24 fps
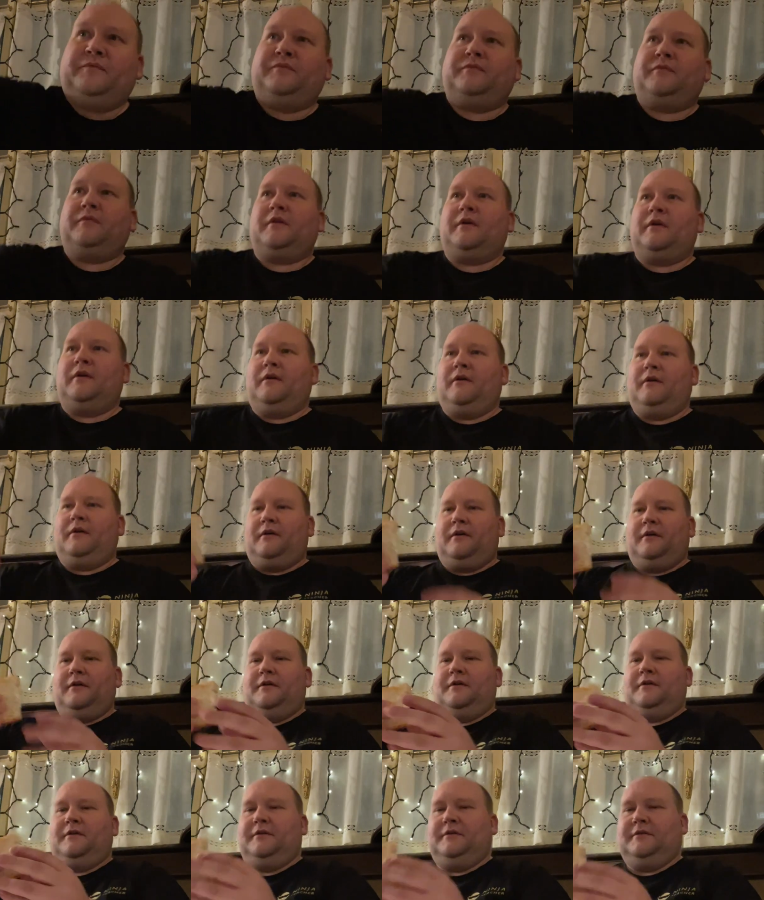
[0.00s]

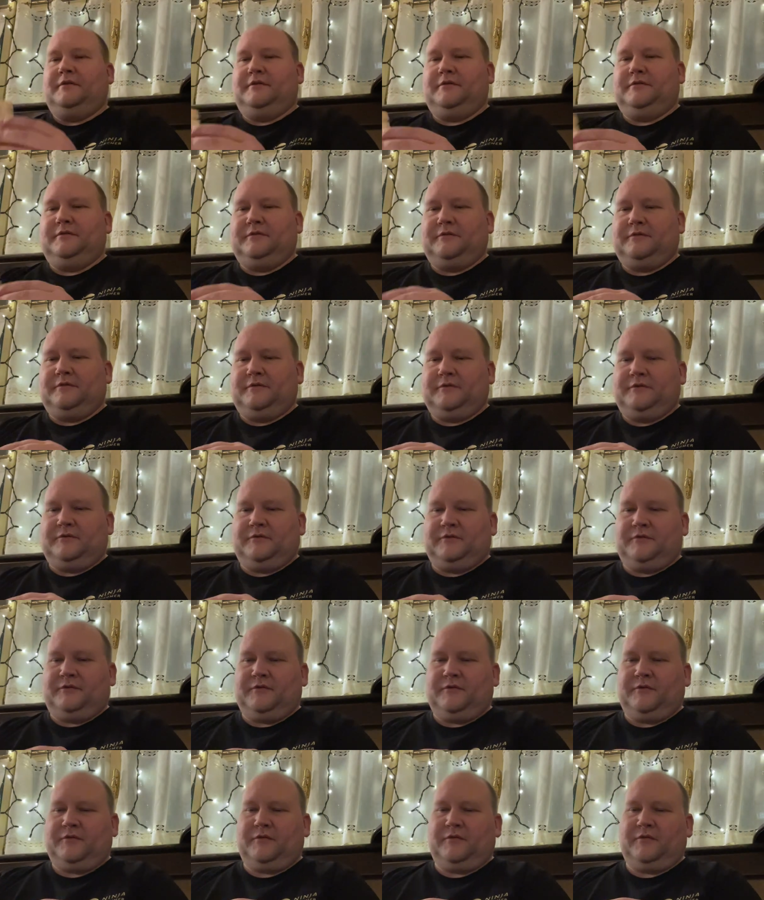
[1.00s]

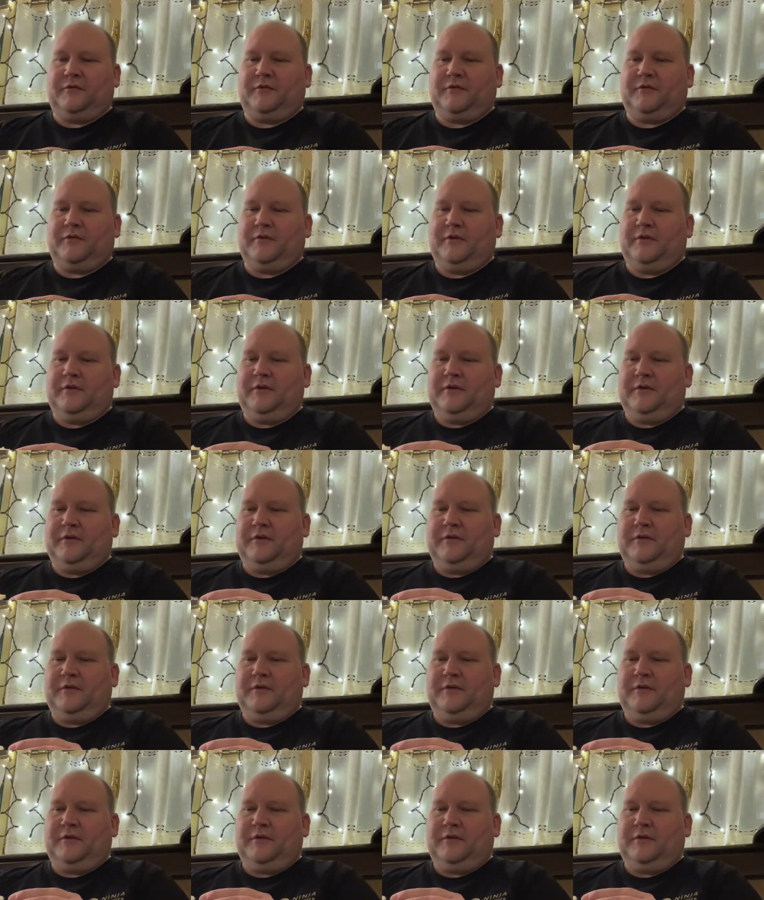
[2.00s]
[no speech]